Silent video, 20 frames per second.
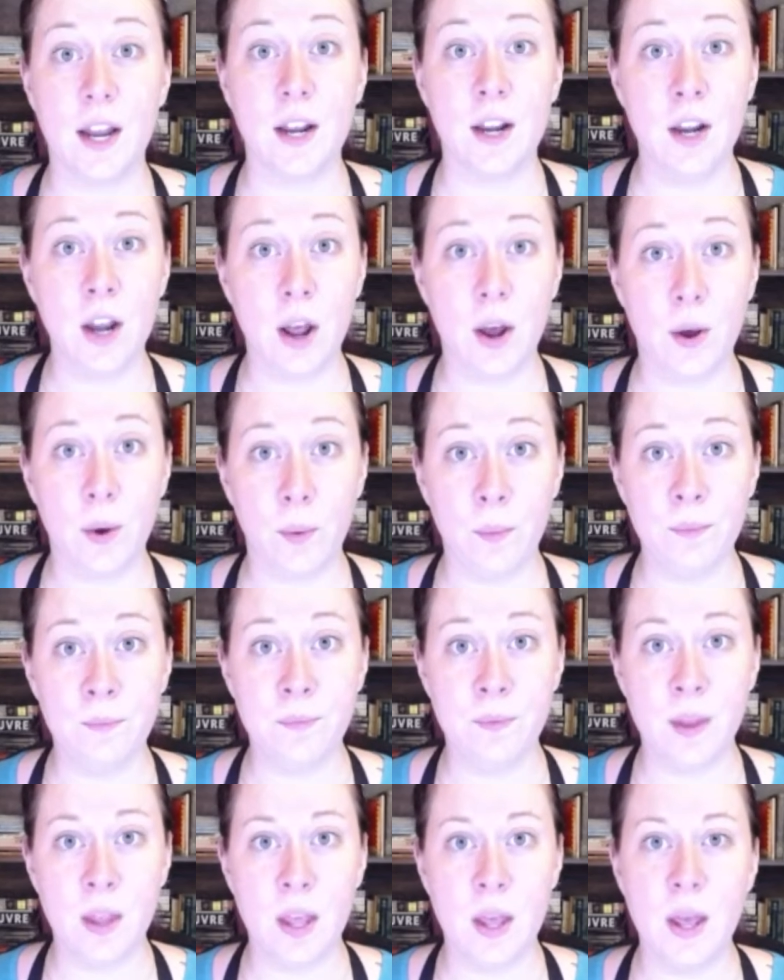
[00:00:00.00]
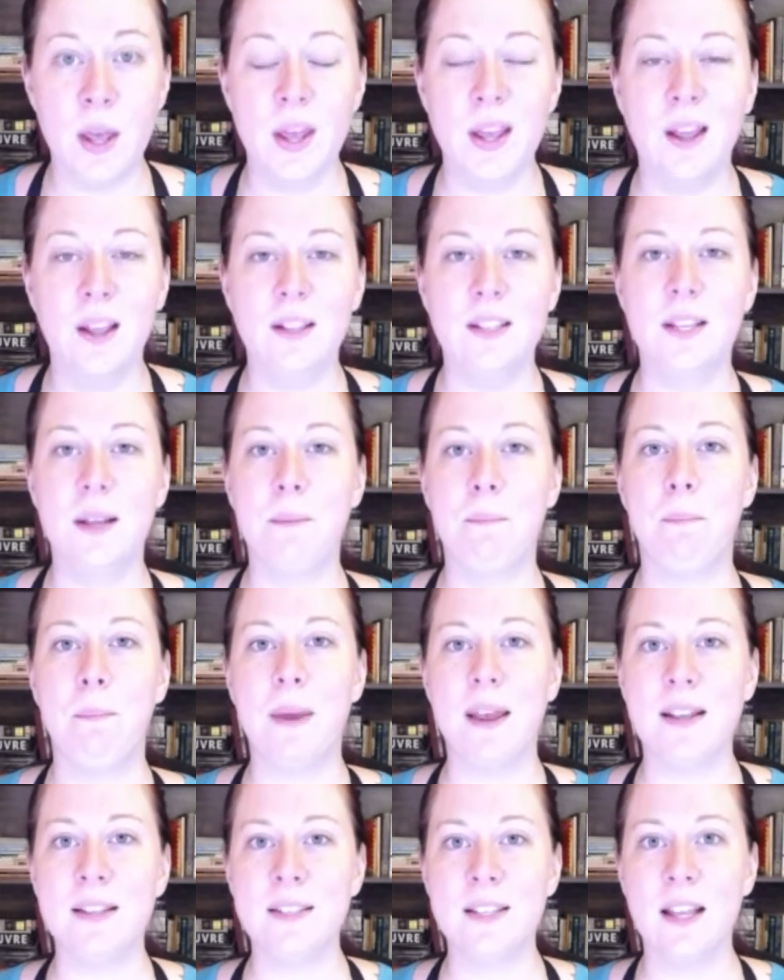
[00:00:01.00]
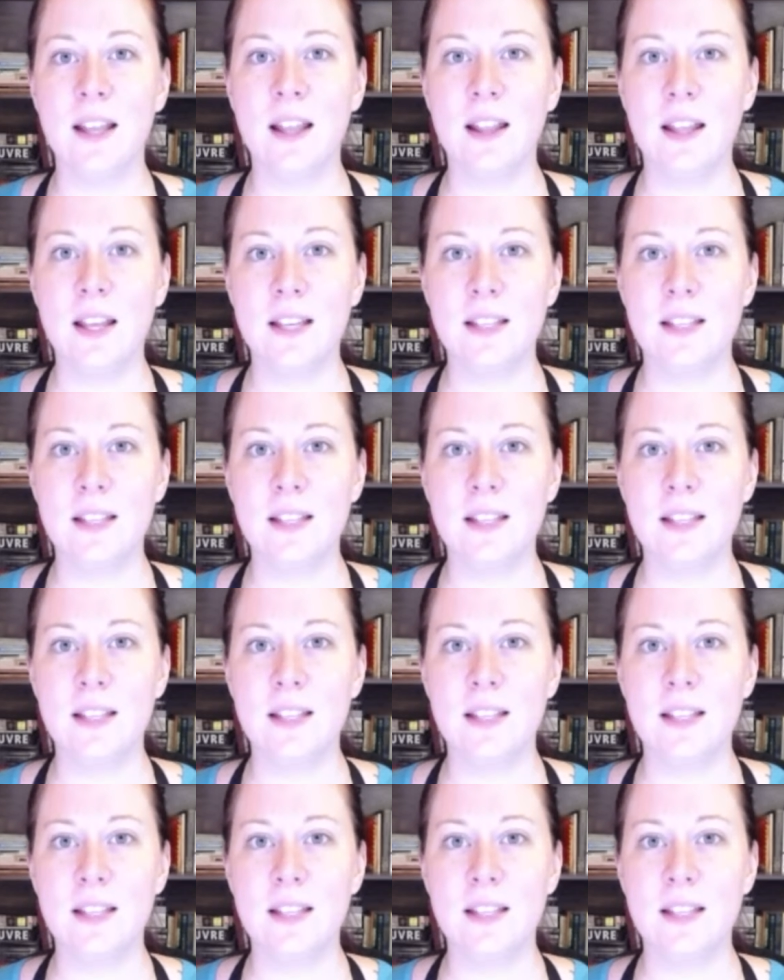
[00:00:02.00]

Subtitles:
no to basically